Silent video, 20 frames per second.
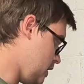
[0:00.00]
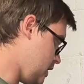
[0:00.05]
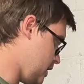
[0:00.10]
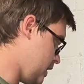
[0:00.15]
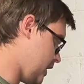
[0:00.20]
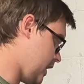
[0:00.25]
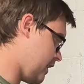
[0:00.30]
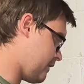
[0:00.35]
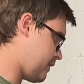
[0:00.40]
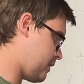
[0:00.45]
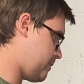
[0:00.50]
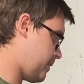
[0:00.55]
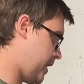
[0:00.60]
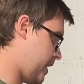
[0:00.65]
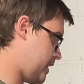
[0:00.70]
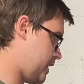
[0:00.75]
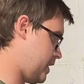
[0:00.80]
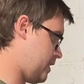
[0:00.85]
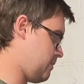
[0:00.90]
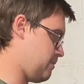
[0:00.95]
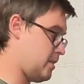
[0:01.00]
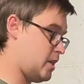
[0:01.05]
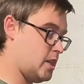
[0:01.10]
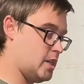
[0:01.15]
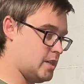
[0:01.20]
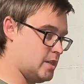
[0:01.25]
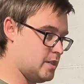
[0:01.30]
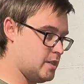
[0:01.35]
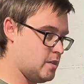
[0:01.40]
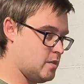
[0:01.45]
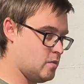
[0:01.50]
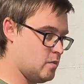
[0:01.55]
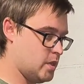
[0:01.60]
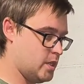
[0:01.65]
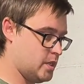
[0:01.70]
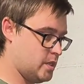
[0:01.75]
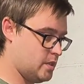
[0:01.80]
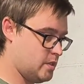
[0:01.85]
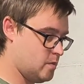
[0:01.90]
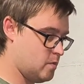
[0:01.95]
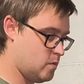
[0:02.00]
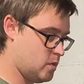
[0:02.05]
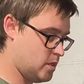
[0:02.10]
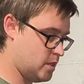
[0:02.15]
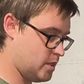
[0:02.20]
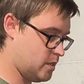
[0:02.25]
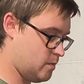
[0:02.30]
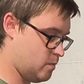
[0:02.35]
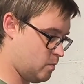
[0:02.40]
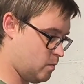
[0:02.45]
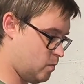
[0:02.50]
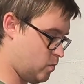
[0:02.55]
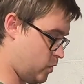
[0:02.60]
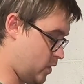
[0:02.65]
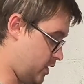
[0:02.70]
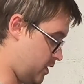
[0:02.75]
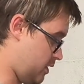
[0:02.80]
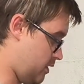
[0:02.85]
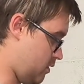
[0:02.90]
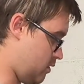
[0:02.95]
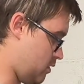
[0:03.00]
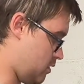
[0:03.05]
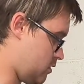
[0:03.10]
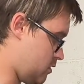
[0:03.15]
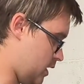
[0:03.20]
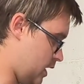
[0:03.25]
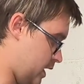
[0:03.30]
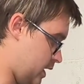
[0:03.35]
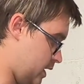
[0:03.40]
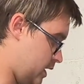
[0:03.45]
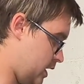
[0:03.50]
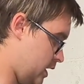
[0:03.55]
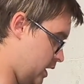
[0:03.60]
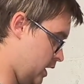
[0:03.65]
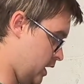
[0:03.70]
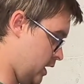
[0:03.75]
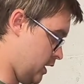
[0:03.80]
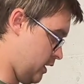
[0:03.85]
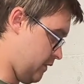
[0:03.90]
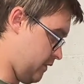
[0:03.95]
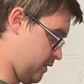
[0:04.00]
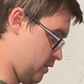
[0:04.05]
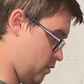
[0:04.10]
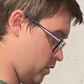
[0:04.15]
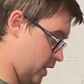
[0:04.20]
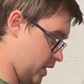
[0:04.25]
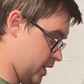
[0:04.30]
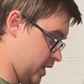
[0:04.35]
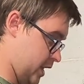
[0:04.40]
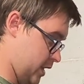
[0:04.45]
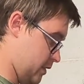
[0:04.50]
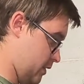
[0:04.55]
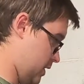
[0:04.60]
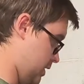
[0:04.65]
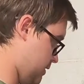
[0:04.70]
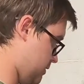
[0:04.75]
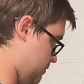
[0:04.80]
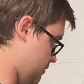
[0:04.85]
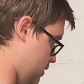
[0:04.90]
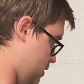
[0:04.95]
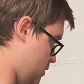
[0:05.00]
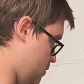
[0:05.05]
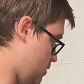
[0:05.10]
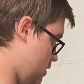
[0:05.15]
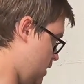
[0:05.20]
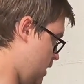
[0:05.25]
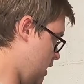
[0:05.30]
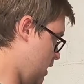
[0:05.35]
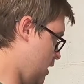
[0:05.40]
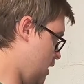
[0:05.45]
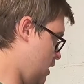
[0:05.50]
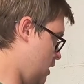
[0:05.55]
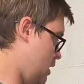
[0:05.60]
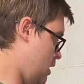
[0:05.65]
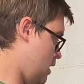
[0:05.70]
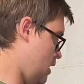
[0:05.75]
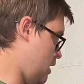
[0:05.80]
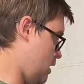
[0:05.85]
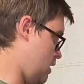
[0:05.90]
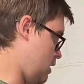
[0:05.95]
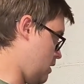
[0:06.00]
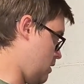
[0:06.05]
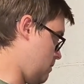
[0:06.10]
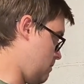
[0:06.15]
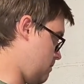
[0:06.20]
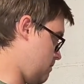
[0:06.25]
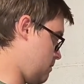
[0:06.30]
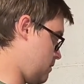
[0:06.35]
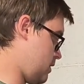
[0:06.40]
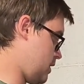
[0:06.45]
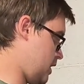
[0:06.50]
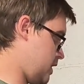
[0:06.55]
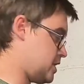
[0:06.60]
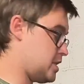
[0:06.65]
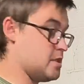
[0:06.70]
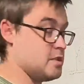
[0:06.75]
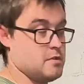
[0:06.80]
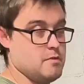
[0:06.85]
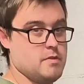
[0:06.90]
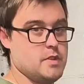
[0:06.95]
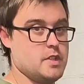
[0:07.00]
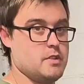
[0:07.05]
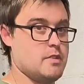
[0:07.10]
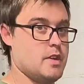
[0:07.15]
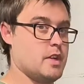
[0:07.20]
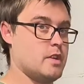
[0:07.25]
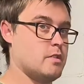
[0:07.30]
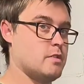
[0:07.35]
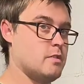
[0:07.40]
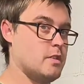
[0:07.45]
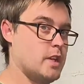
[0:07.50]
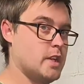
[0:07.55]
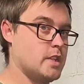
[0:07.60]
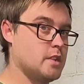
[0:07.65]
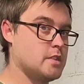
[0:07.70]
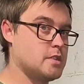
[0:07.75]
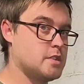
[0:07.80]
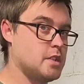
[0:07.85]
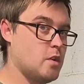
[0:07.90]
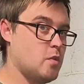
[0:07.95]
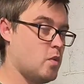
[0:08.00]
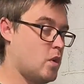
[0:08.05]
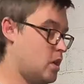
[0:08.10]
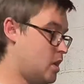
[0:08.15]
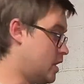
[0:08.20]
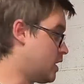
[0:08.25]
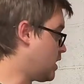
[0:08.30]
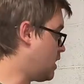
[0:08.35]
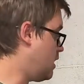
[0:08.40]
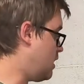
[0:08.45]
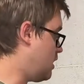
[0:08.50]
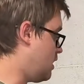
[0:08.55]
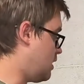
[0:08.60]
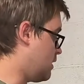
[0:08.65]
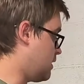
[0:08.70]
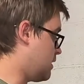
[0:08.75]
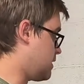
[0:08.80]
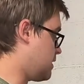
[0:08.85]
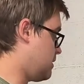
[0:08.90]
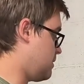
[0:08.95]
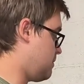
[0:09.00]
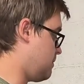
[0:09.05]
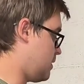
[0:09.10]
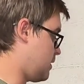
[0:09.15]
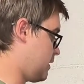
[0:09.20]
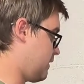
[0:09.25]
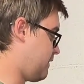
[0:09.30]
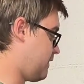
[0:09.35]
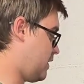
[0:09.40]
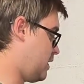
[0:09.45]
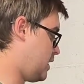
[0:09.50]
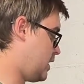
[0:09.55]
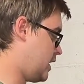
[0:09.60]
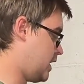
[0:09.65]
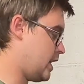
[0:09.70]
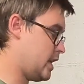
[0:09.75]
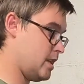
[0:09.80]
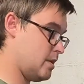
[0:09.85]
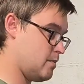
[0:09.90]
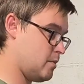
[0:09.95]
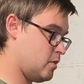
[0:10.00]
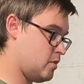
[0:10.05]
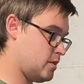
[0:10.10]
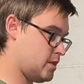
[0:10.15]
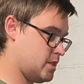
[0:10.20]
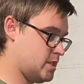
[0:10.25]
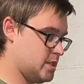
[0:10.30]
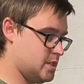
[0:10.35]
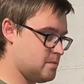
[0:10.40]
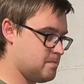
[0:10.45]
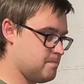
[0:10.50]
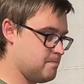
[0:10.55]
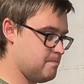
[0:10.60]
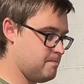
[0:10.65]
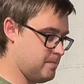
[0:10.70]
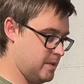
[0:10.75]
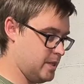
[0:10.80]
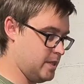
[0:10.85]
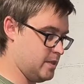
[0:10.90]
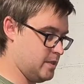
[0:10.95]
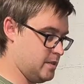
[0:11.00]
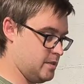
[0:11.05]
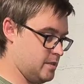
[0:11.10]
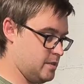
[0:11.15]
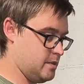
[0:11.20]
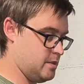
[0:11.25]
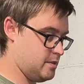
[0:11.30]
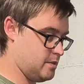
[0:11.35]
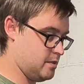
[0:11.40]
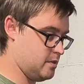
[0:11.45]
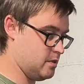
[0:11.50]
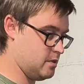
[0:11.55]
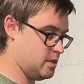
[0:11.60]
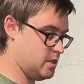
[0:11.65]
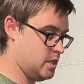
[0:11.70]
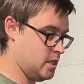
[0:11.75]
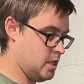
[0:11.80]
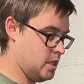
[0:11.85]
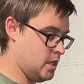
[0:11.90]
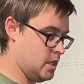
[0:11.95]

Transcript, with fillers: you'd have to bear that in mind when working with your crank if you went down this route. This is a reground crank, so I can't modify any more than it's been done.